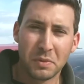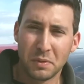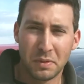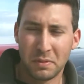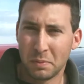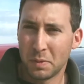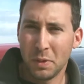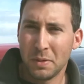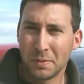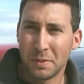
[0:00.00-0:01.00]
It was
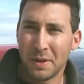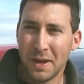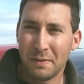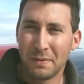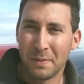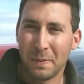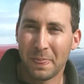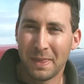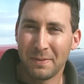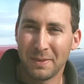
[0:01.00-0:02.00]
good enough,
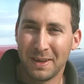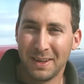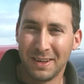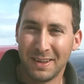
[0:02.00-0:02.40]
definitely.